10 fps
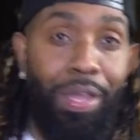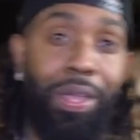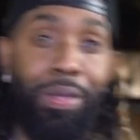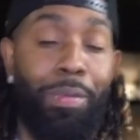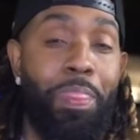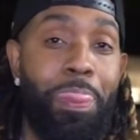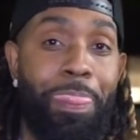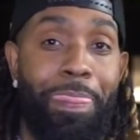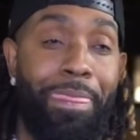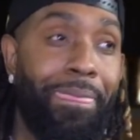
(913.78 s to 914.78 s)
the no. battle
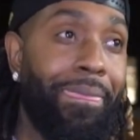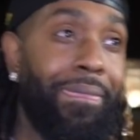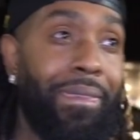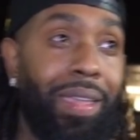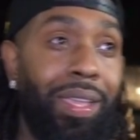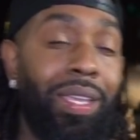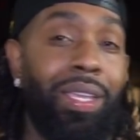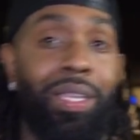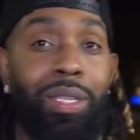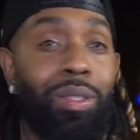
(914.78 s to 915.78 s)
happened tonight, so that's what I'm
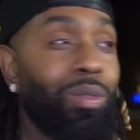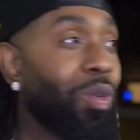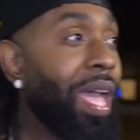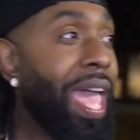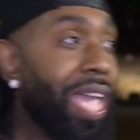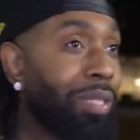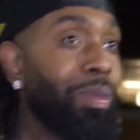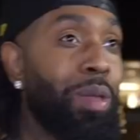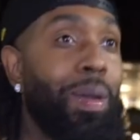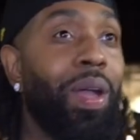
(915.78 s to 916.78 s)
here to talk to well, you ask about.
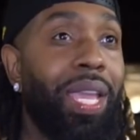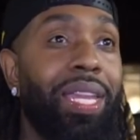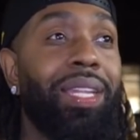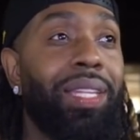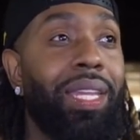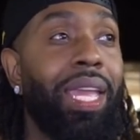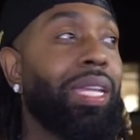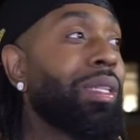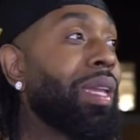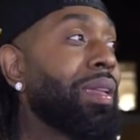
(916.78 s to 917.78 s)
Me you know about what I mean? Anything. Like,
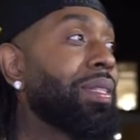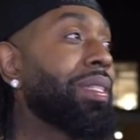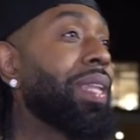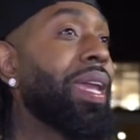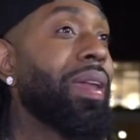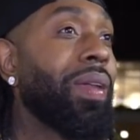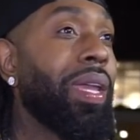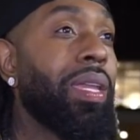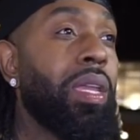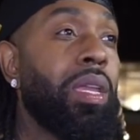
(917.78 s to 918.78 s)
I, I, it's like,
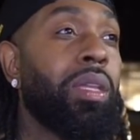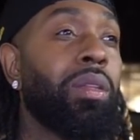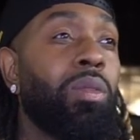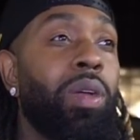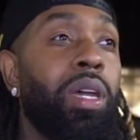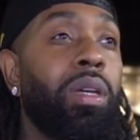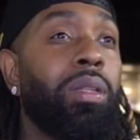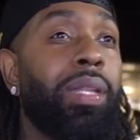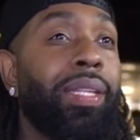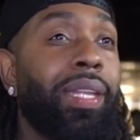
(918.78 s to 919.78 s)
okay, well,
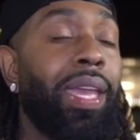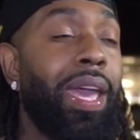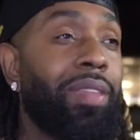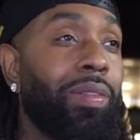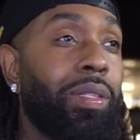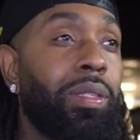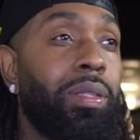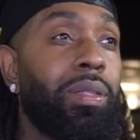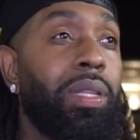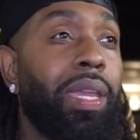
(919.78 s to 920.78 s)
I think the guys versus
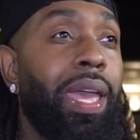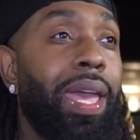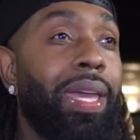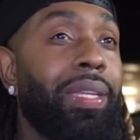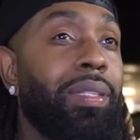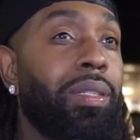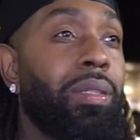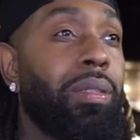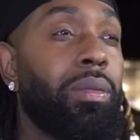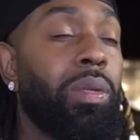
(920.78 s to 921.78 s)
the guys,
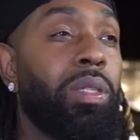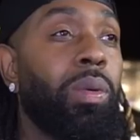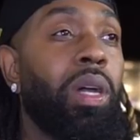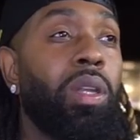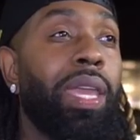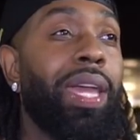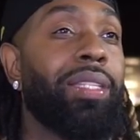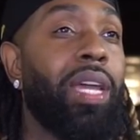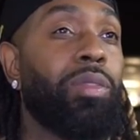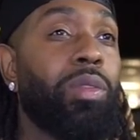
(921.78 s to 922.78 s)
we, well, only guys
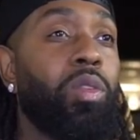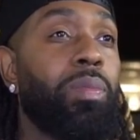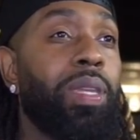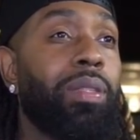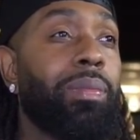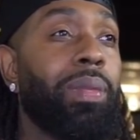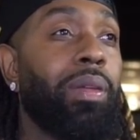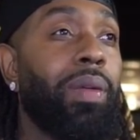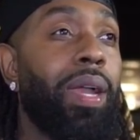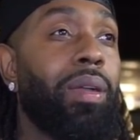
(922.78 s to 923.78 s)
lost was me and, me
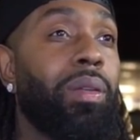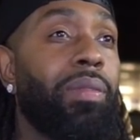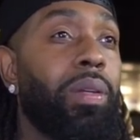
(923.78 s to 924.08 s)
and Rock on the boat.